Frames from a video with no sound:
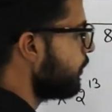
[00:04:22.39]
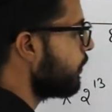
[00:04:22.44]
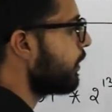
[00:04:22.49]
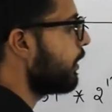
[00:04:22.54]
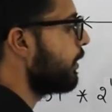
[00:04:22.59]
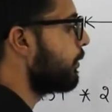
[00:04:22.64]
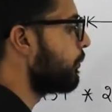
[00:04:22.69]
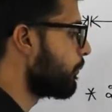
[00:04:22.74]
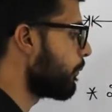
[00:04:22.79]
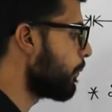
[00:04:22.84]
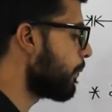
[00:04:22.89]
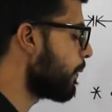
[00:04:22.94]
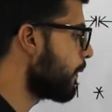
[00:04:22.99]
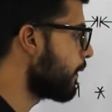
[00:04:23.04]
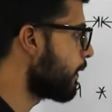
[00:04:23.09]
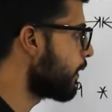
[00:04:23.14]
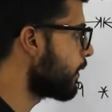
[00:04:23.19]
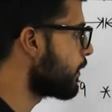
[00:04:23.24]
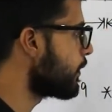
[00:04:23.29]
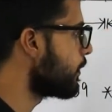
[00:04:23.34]
Okay.
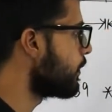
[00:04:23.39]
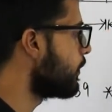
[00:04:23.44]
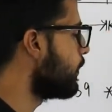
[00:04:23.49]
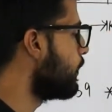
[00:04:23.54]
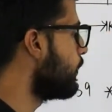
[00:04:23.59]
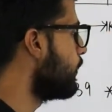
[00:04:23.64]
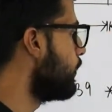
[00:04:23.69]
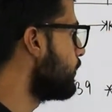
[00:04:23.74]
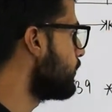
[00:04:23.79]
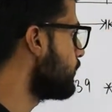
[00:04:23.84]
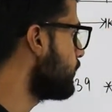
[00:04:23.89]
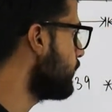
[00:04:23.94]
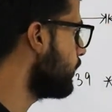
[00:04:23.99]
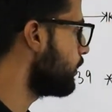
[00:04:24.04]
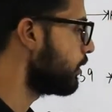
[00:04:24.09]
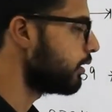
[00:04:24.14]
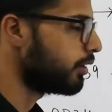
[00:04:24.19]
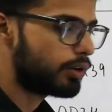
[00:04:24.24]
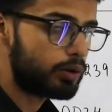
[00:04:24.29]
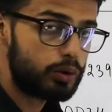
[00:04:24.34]

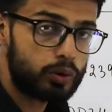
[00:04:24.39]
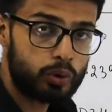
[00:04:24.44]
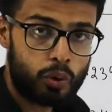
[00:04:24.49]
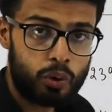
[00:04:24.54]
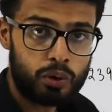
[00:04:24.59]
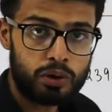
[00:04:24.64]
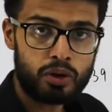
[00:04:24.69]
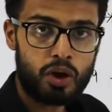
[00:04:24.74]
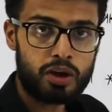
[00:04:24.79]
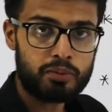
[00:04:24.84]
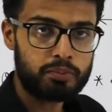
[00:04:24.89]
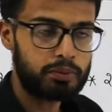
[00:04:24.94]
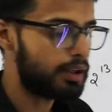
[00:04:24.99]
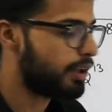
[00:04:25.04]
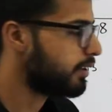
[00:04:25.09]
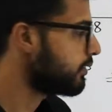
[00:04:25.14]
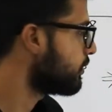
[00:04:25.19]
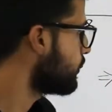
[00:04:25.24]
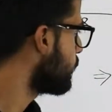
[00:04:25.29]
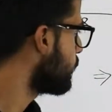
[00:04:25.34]
See, don't normalize